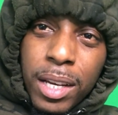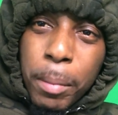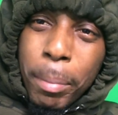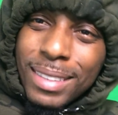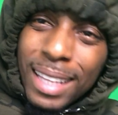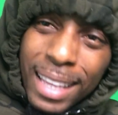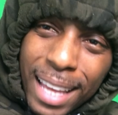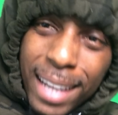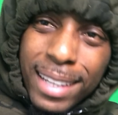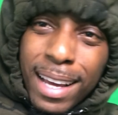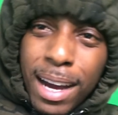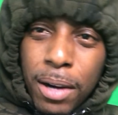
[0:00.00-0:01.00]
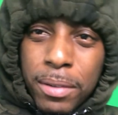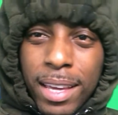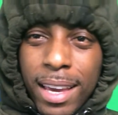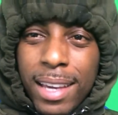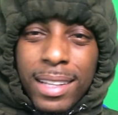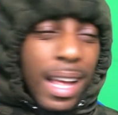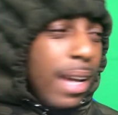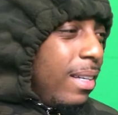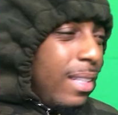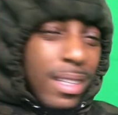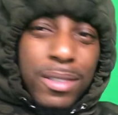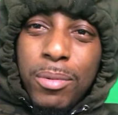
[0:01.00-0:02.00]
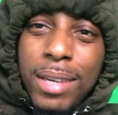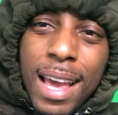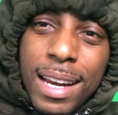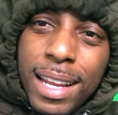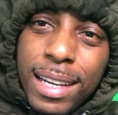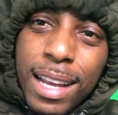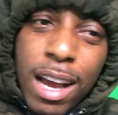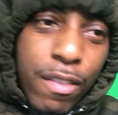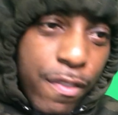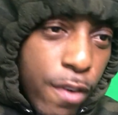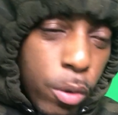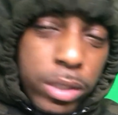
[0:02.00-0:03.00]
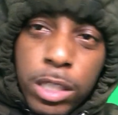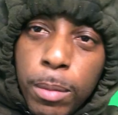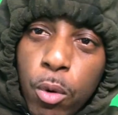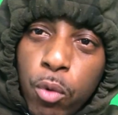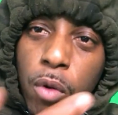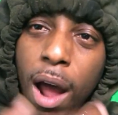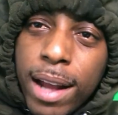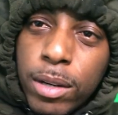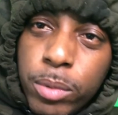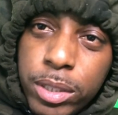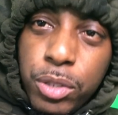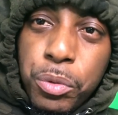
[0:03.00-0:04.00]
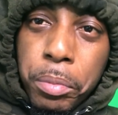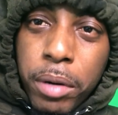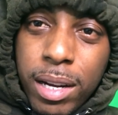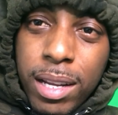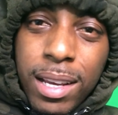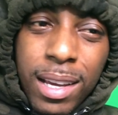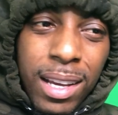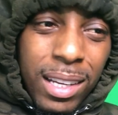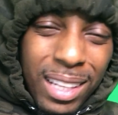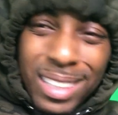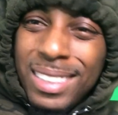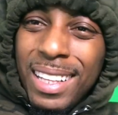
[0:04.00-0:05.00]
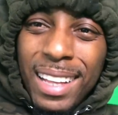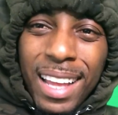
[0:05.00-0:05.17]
But the letdown, gang, like, you can't let down folks and them who riding with you, bruh. This the